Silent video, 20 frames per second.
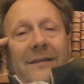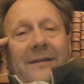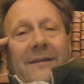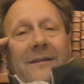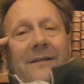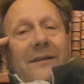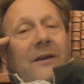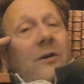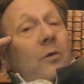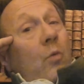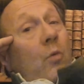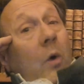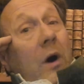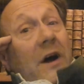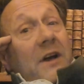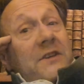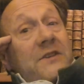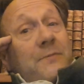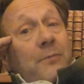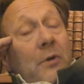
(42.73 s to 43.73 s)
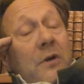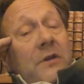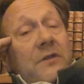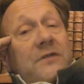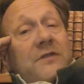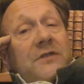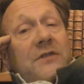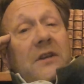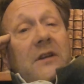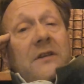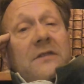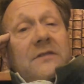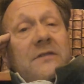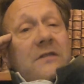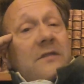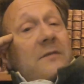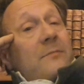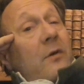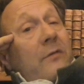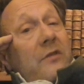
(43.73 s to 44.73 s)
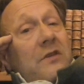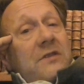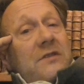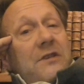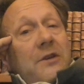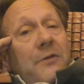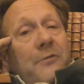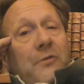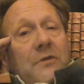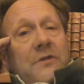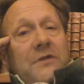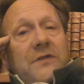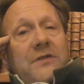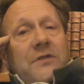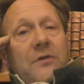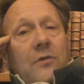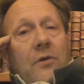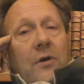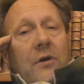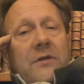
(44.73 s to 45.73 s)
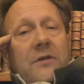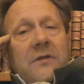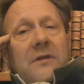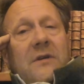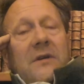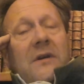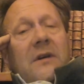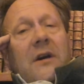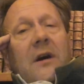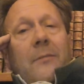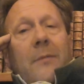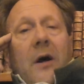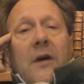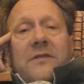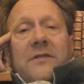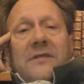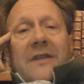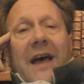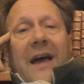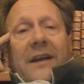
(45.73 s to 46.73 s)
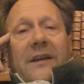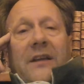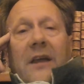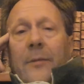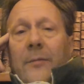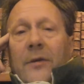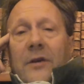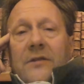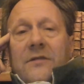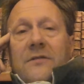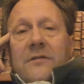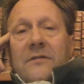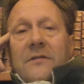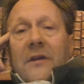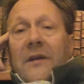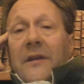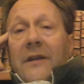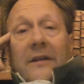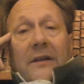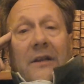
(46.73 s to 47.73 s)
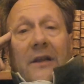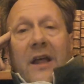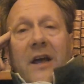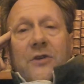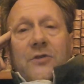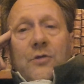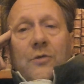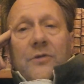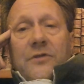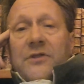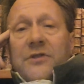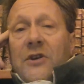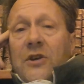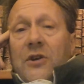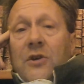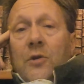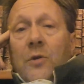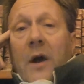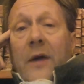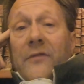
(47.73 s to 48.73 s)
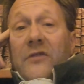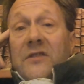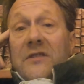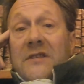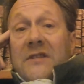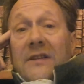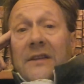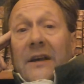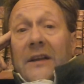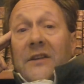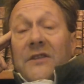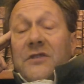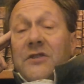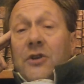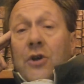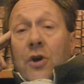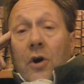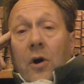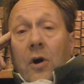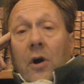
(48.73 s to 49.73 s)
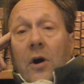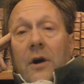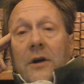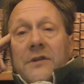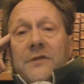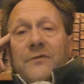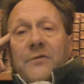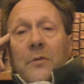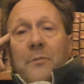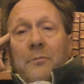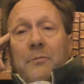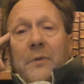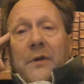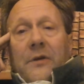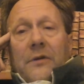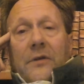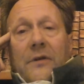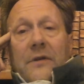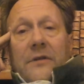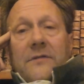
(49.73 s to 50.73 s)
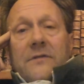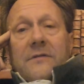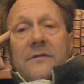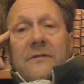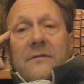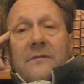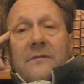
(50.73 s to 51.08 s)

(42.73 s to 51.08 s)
a widespread cynicism of a different sort amongst academics and intellectuals who haven't the slightest cause for bitterness.